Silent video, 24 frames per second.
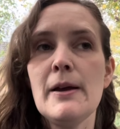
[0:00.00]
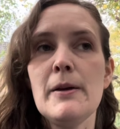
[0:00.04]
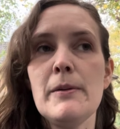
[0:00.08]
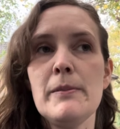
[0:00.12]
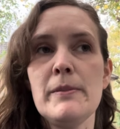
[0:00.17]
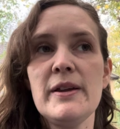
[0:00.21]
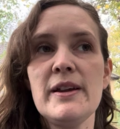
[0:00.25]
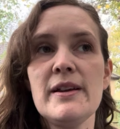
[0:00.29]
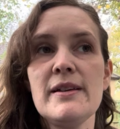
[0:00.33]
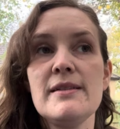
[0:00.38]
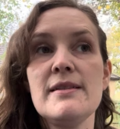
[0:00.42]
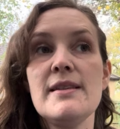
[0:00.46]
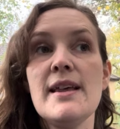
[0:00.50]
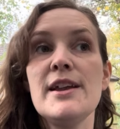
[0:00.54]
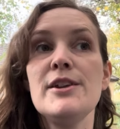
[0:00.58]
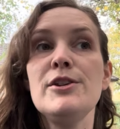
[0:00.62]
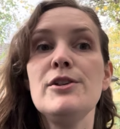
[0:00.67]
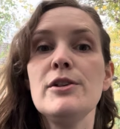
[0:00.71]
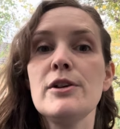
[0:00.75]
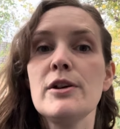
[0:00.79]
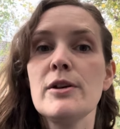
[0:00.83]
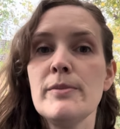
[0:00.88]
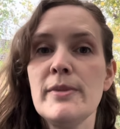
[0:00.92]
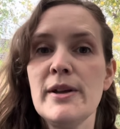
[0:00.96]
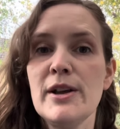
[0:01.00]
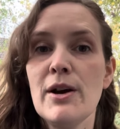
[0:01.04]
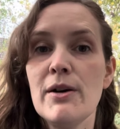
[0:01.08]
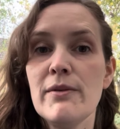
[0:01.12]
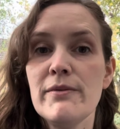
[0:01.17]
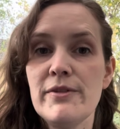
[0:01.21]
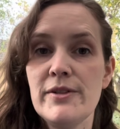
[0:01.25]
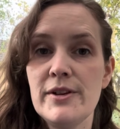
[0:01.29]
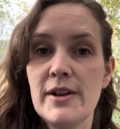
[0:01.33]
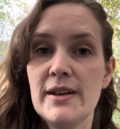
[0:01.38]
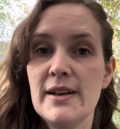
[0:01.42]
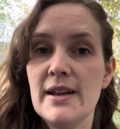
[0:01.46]
because then you can be
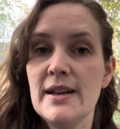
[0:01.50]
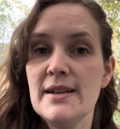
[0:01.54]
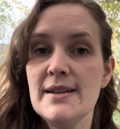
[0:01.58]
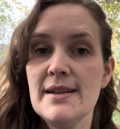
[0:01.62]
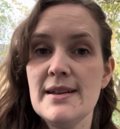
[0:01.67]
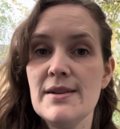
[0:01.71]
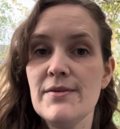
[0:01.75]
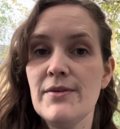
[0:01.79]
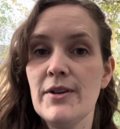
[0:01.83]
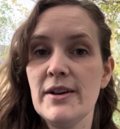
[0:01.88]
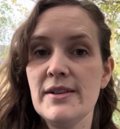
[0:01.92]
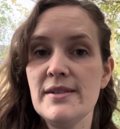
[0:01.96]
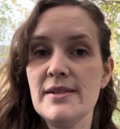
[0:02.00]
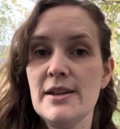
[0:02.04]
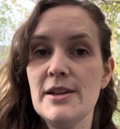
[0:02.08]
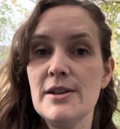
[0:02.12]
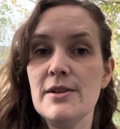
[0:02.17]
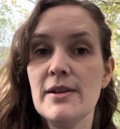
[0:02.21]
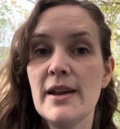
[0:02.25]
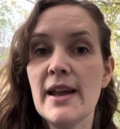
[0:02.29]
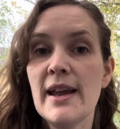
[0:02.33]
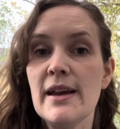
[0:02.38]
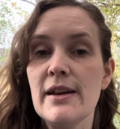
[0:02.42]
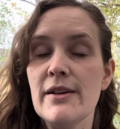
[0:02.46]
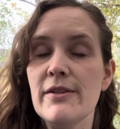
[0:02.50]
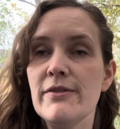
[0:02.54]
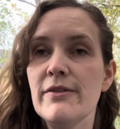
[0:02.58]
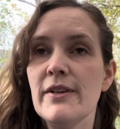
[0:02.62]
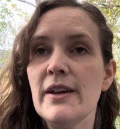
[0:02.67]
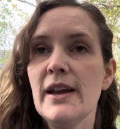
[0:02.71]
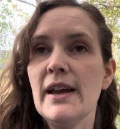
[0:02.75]
confident in the advice that you give.